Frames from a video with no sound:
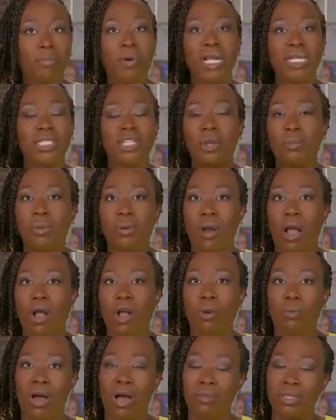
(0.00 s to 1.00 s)
President Barack
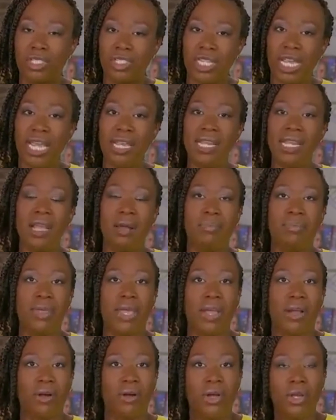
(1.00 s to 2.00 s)
Obama, standing up
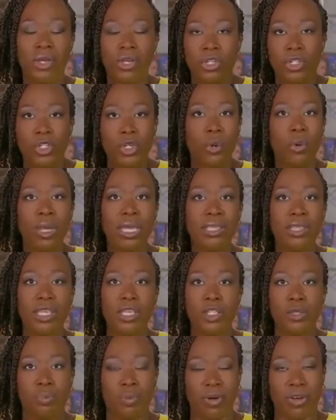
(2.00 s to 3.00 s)
there doing
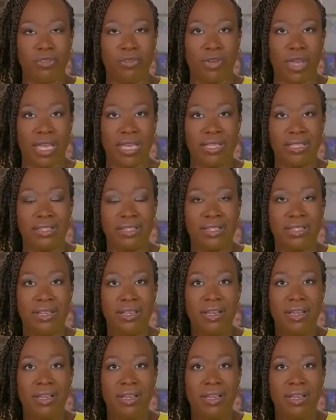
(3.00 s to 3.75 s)
these briefings